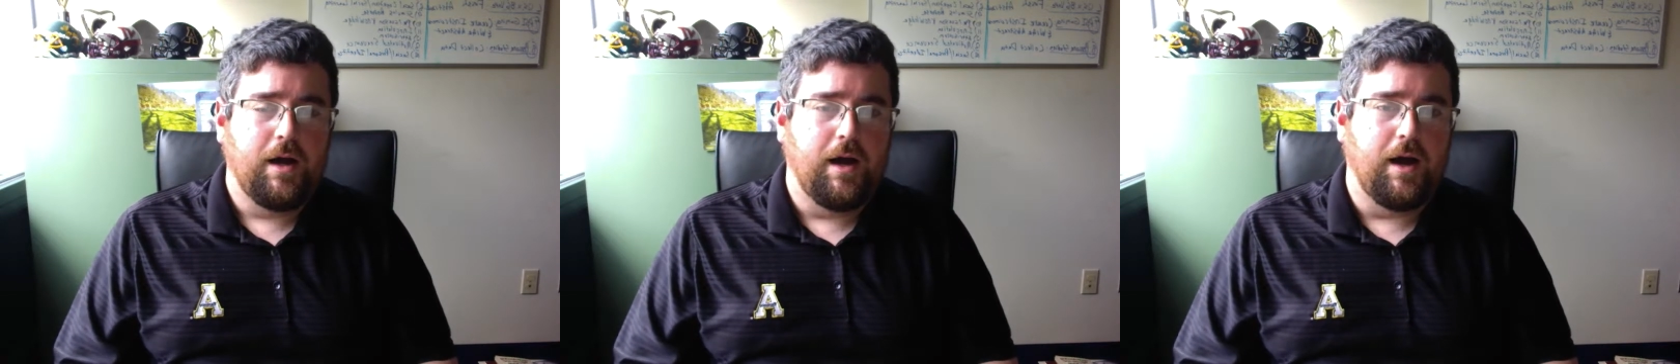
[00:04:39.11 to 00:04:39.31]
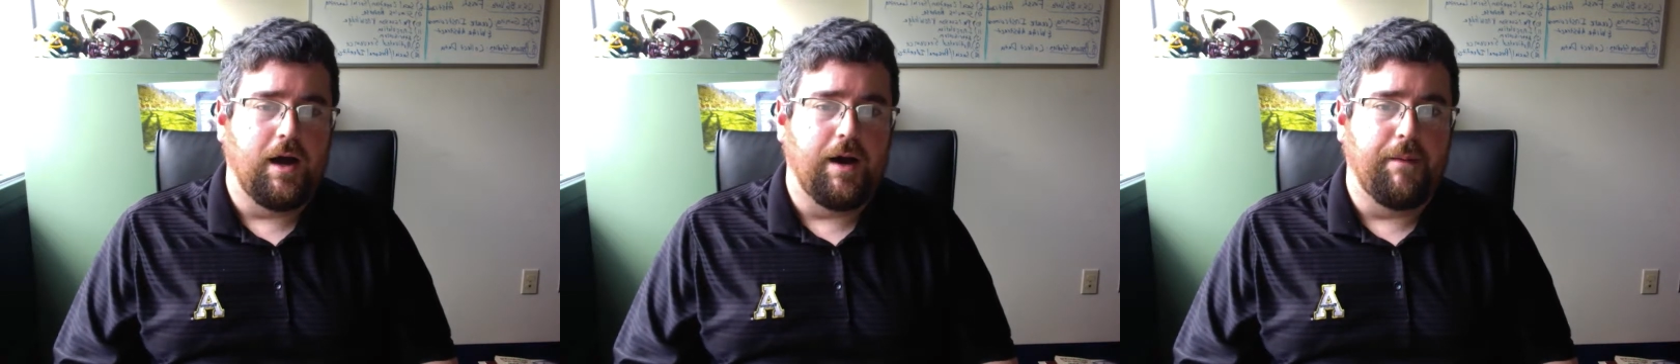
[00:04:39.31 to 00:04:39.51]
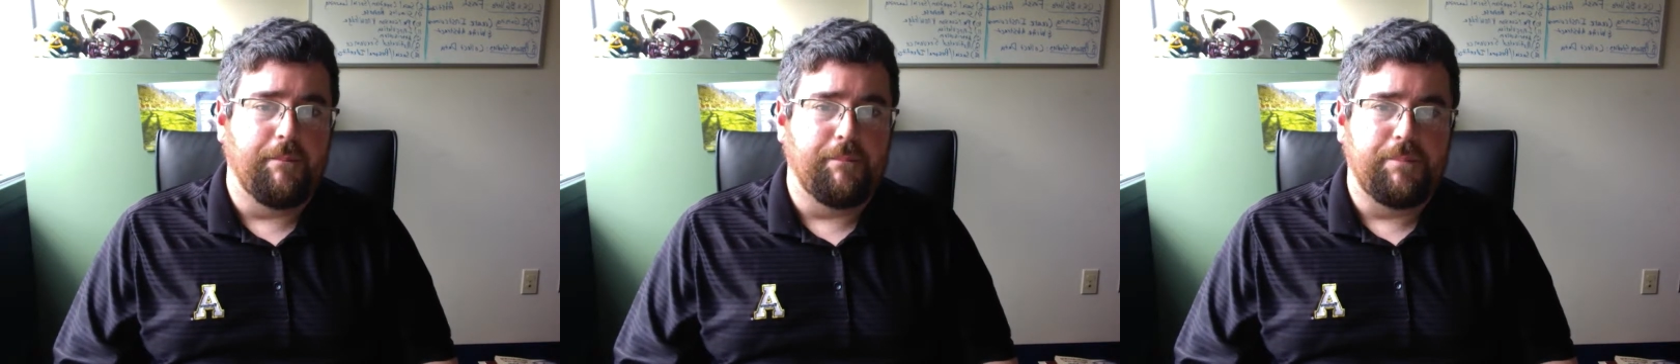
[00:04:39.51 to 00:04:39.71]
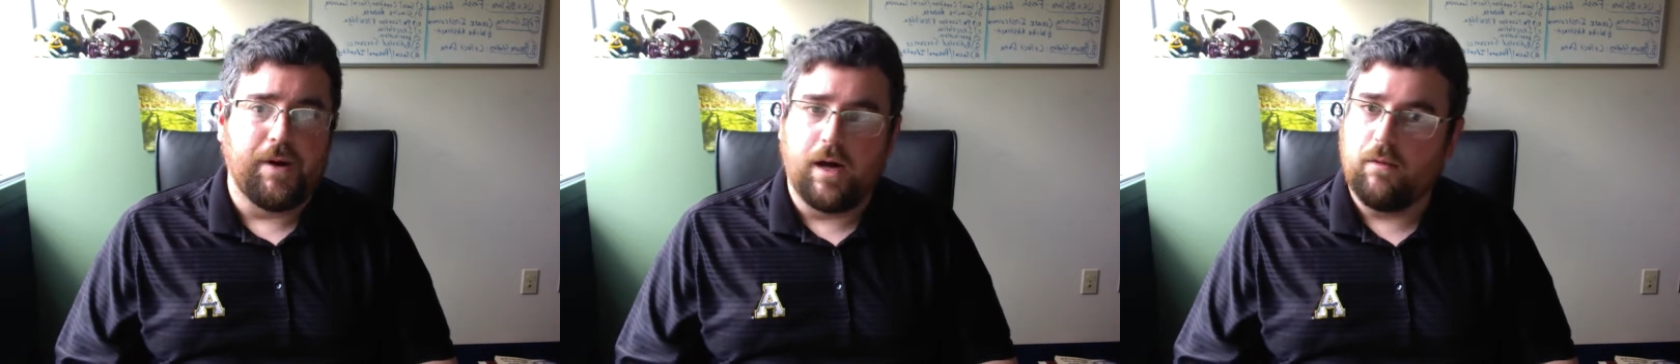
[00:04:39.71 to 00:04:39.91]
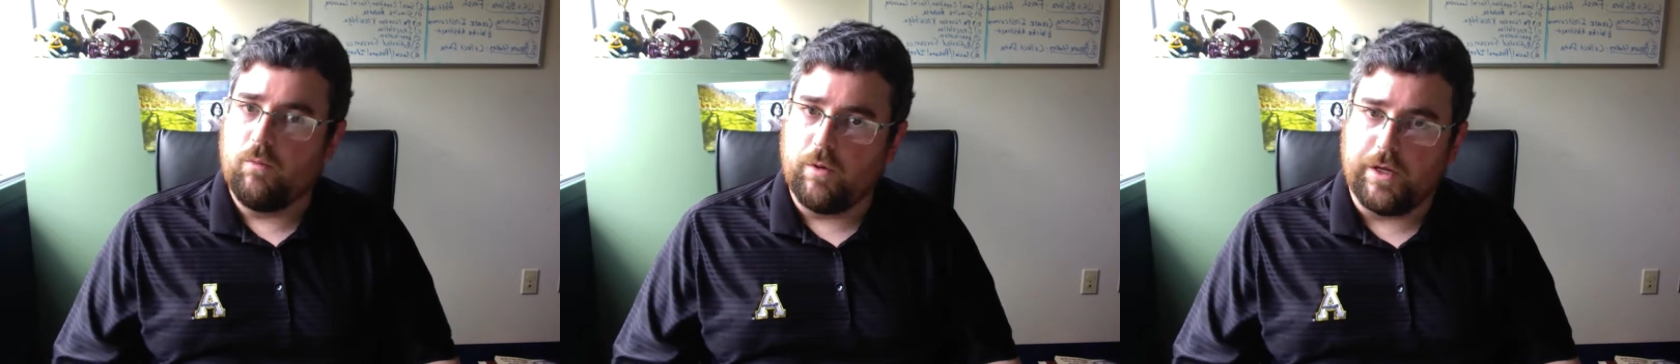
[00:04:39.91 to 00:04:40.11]

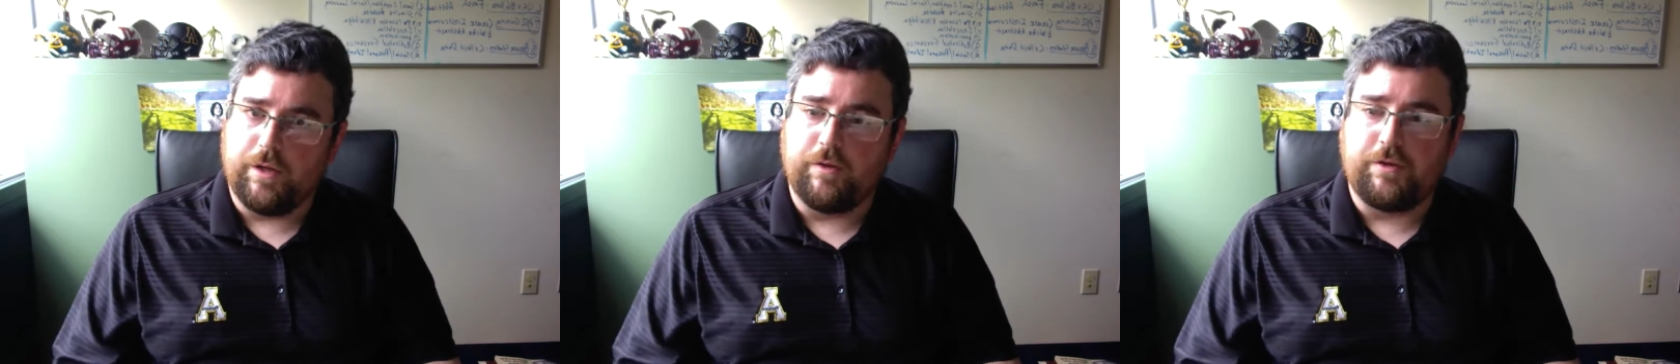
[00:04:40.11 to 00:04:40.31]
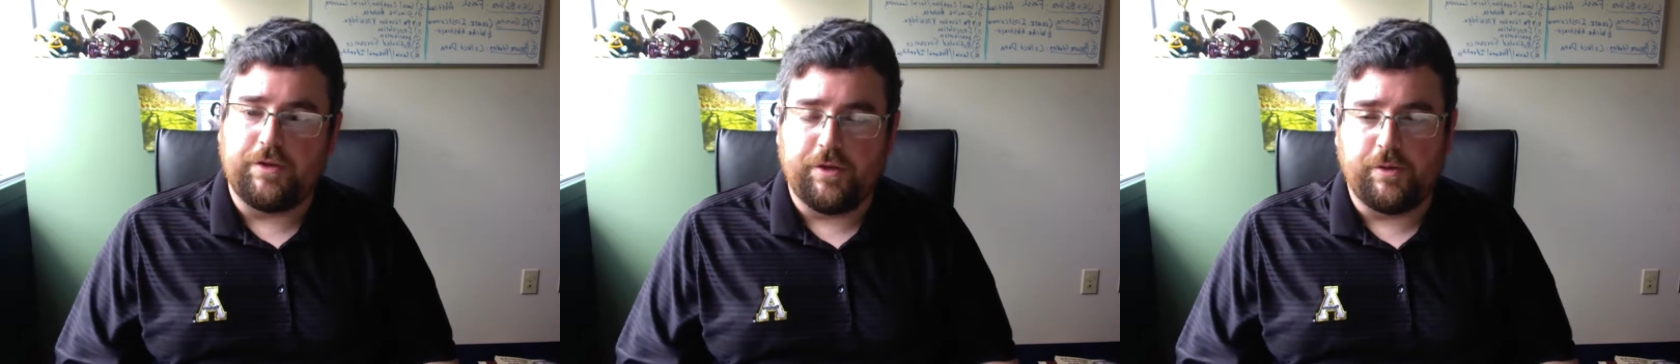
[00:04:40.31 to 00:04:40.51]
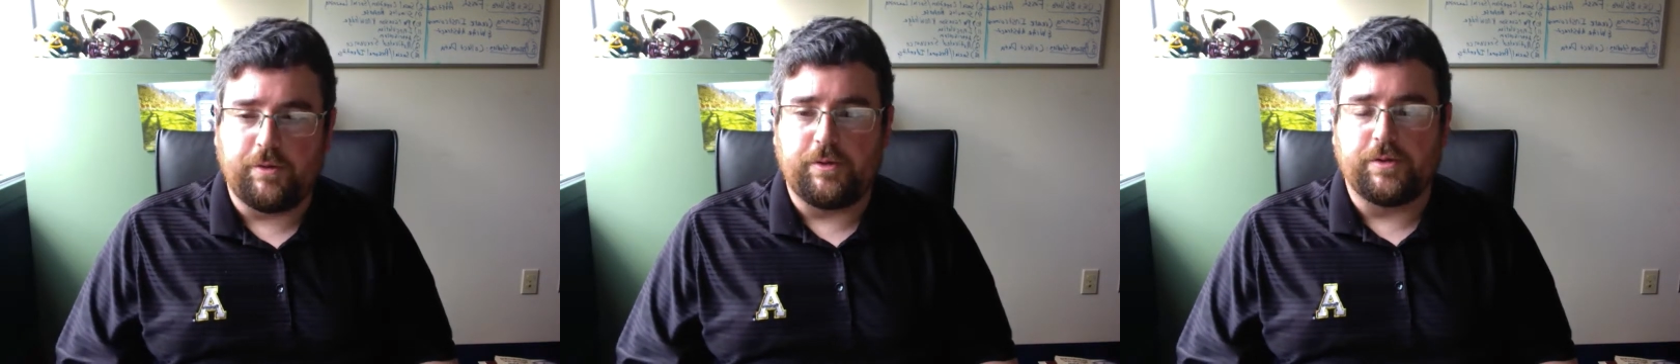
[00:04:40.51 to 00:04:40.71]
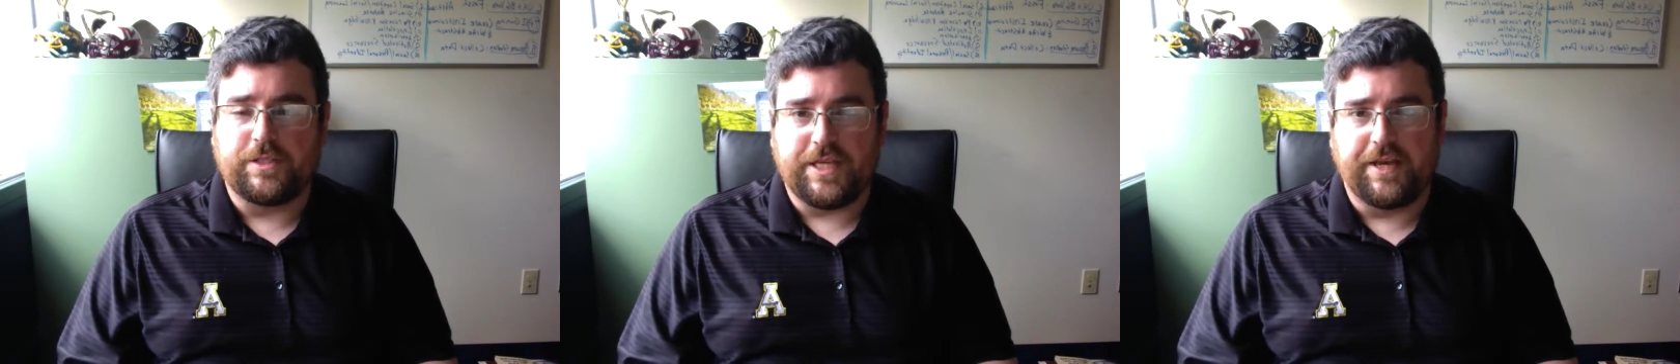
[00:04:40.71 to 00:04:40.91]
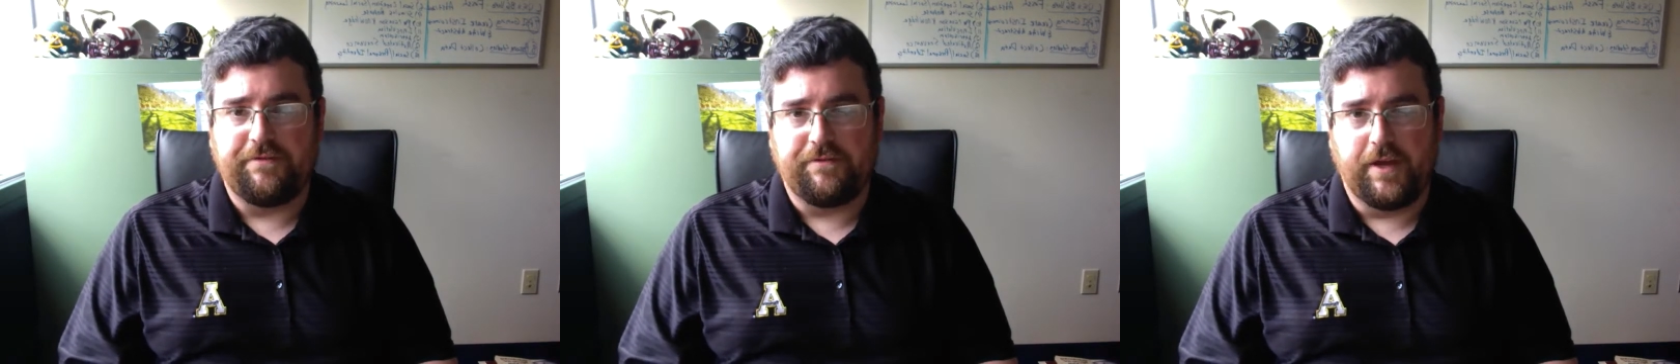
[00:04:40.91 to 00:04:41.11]
But what do? You
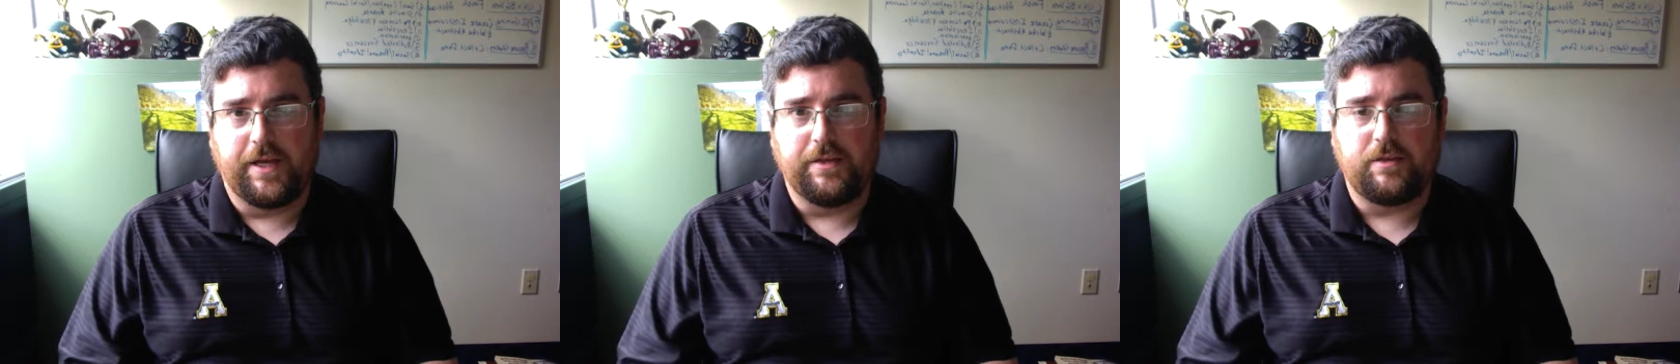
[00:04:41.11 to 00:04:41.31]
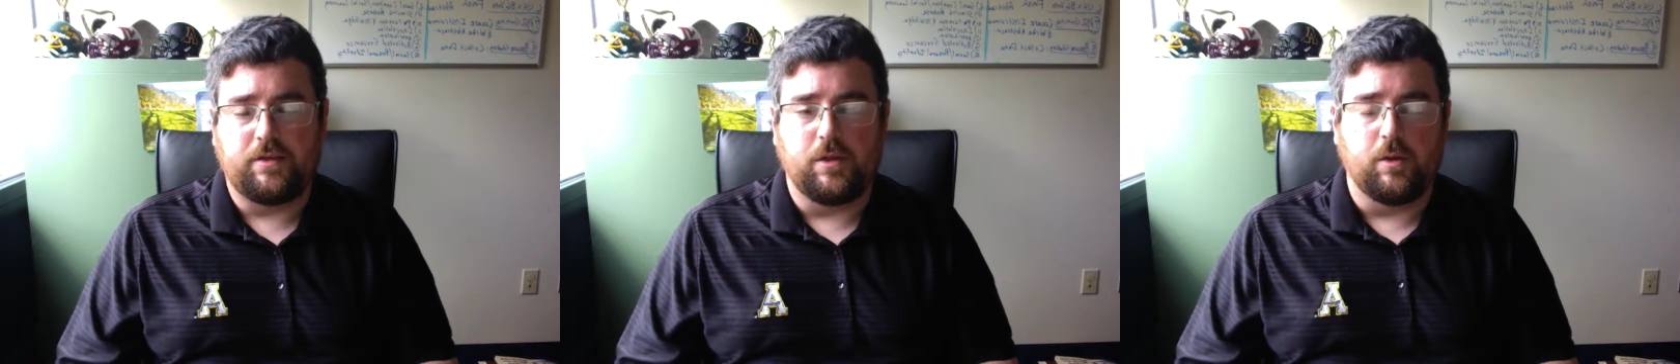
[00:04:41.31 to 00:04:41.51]
save face.